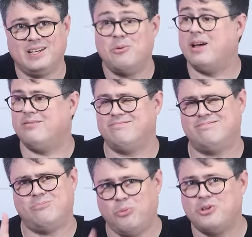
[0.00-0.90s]
Well,
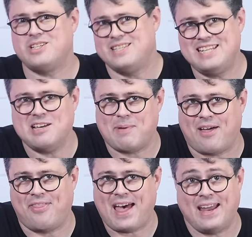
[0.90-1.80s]
we'll just see
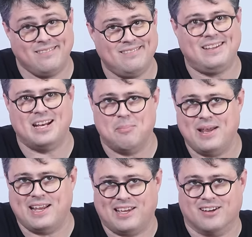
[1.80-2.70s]
about that in a
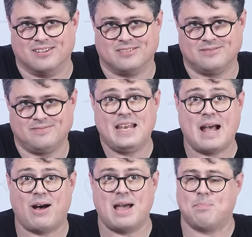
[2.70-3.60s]
minute here.
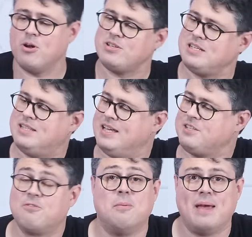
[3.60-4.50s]
Now, I purchased this
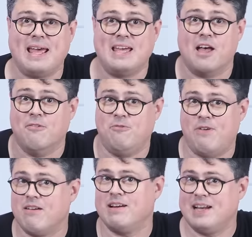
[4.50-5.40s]
from a
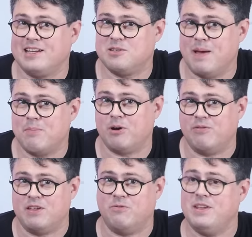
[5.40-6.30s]
very nice member of
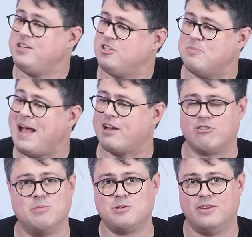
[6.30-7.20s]
the Vintage Mac
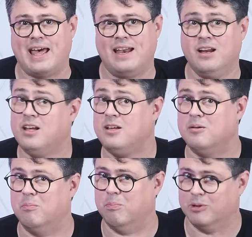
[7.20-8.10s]
groups on that
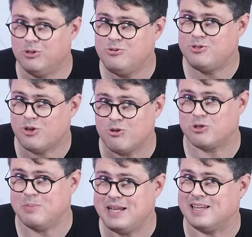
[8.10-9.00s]
blue
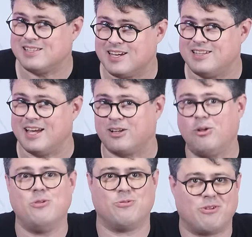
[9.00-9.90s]
social media site that
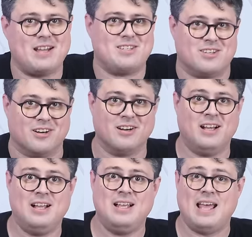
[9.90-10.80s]
cloned Friendster,
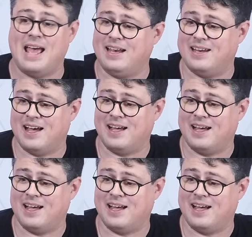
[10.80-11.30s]
and